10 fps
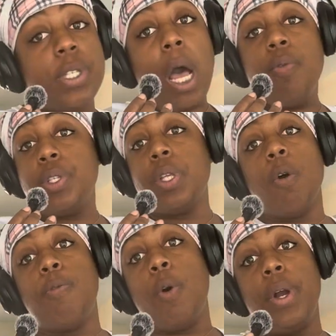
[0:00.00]
was
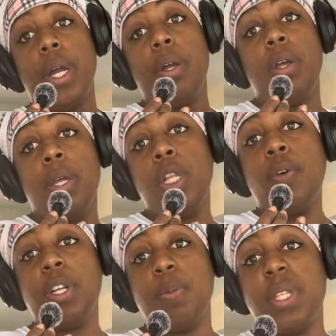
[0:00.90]
so for it. You
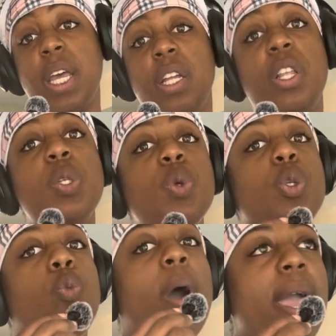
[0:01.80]
know what I'm saying? This
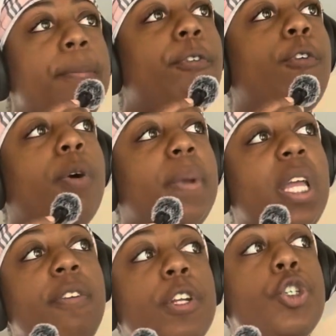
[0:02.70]
was way before me
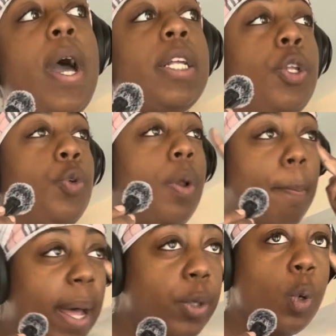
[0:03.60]
even trying to do the
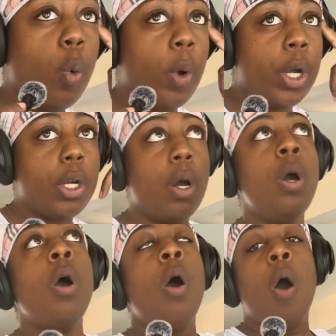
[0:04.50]
mental work
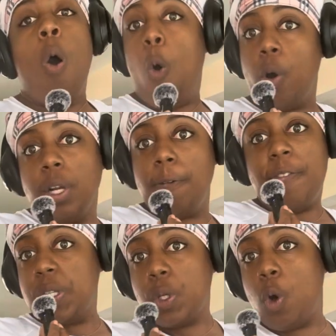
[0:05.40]
or the
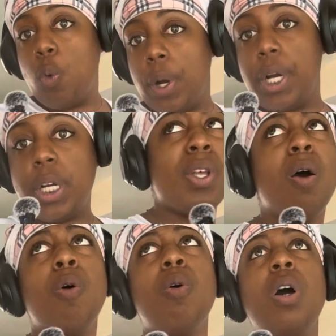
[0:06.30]
physical work.
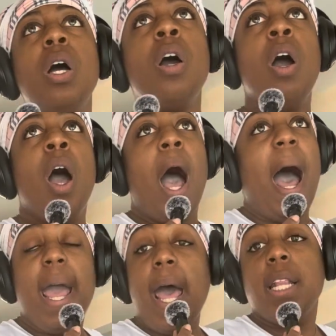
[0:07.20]
So
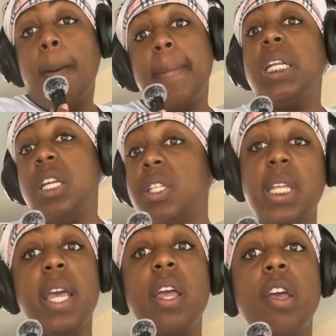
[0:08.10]
I had the money
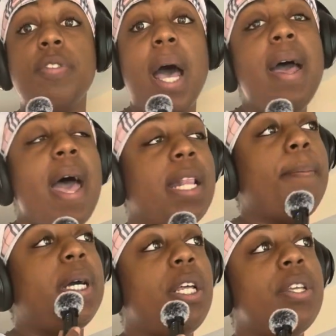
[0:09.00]
saved.
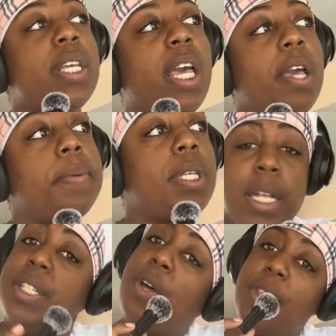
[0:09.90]

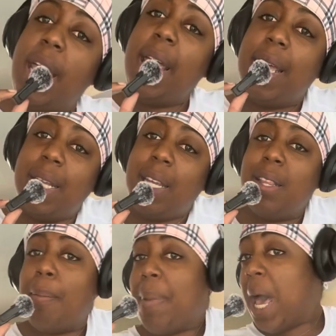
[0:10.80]
And so
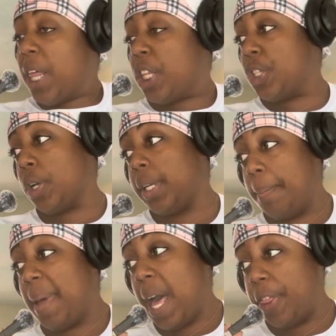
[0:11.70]
then the math
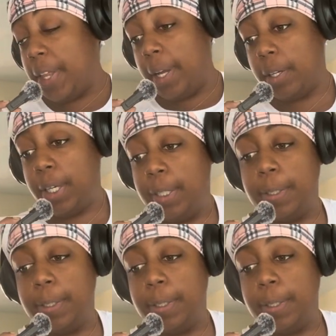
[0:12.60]
started mathing.